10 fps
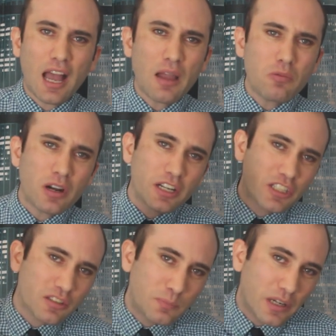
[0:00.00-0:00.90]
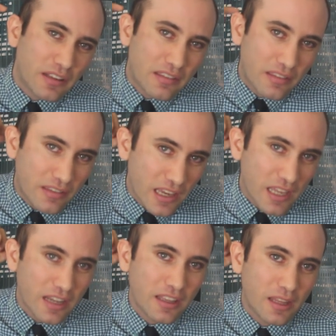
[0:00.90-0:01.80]
I want to just put a
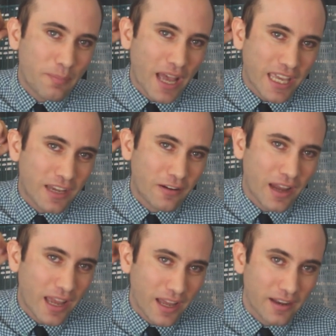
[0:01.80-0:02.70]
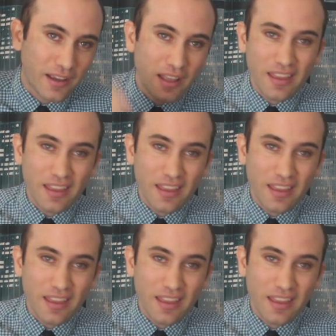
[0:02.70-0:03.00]
seed in the back of your head